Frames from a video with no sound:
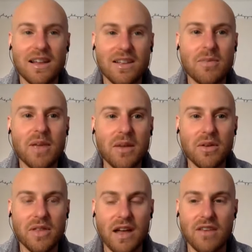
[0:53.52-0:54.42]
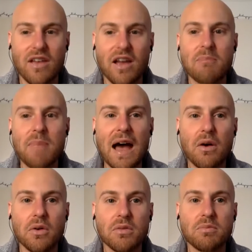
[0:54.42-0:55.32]
speaking with us
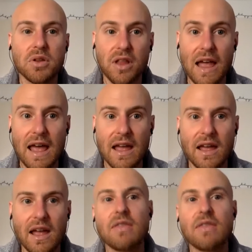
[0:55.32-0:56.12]
about play